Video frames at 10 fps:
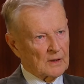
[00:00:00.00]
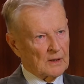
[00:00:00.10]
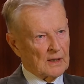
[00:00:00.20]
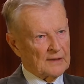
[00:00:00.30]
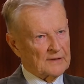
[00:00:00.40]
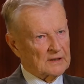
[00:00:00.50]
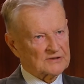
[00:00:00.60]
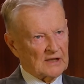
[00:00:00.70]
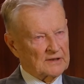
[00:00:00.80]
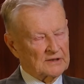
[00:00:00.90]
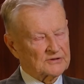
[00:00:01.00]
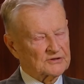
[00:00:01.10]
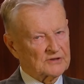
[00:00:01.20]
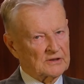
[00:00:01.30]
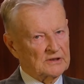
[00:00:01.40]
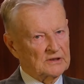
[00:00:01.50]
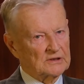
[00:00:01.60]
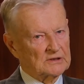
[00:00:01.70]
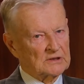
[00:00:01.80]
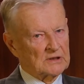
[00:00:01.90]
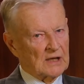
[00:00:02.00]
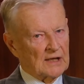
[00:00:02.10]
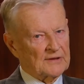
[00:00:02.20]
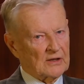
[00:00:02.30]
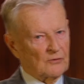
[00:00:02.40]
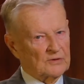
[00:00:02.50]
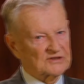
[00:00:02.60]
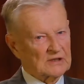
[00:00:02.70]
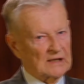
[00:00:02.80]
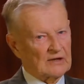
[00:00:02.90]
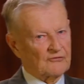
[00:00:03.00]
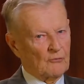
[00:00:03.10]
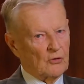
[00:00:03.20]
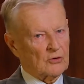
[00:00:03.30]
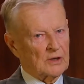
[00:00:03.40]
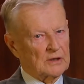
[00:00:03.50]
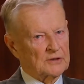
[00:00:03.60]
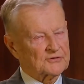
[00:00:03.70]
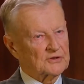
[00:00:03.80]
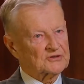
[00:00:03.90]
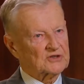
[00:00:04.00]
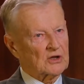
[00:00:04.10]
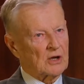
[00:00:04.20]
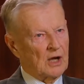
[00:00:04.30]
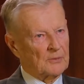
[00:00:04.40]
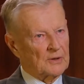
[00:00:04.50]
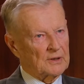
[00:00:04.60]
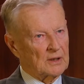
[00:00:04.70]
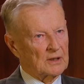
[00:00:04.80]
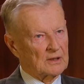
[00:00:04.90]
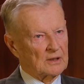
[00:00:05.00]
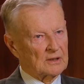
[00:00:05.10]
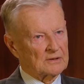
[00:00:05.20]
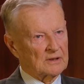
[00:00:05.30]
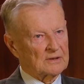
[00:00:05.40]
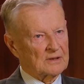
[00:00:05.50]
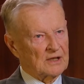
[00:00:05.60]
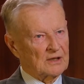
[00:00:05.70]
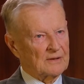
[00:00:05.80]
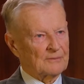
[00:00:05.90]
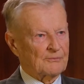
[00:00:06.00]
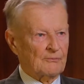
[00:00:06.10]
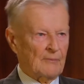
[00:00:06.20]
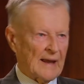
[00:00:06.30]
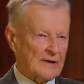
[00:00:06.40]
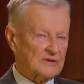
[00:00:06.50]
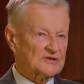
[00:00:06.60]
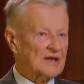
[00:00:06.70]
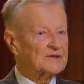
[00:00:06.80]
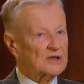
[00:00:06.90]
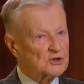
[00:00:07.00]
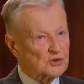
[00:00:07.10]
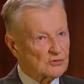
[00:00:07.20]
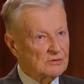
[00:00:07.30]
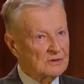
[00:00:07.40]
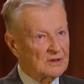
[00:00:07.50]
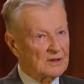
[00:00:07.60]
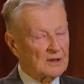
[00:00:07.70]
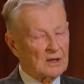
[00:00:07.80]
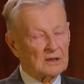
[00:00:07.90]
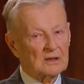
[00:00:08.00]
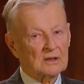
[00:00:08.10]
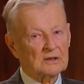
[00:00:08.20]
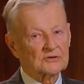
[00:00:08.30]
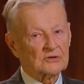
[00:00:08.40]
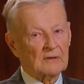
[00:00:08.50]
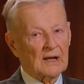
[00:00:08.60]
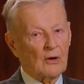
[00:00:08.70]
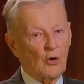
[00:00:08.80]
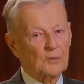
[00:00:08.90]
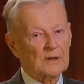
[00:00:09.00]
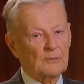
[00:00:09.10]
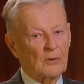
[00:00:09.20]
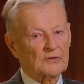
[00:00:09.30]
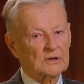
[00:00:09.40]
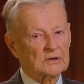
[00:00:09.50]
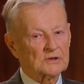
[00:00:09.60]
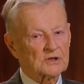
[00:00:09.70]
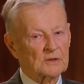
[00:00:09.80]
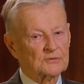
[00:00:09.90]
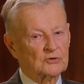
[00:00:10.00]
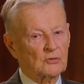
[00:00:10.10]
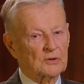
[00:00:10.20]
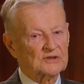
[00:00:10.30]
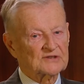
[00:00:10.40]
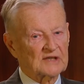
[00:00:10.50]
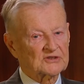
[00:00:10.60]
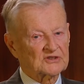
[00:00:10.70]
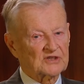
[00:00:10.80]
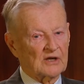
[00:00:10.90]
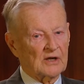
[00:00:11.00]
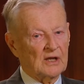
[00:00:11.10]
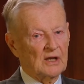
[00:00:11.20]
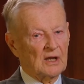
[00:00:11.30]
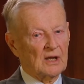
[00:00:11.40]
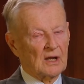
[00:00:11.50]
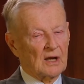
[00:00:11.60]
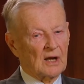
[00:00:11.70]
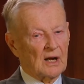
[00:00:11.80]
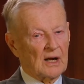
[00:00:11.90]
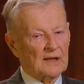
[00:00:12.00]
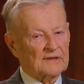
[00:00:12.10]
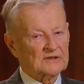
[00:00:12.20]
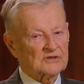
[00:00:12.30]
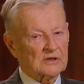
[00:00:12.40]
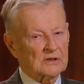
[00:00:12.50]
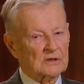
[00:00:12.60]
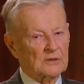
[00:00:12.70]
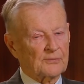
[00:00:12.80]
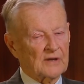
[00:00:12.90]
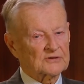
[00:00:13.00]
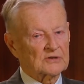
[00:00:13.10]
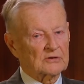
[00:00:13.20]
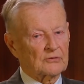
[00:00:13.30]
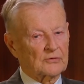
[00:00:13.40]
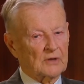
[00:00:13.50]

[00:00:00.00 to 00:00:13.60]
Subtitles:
I think it's unnecessary. I think we still have more interests in common than matters at issue. So I hope that both leaderships do what is necessary. I think certainly the President of the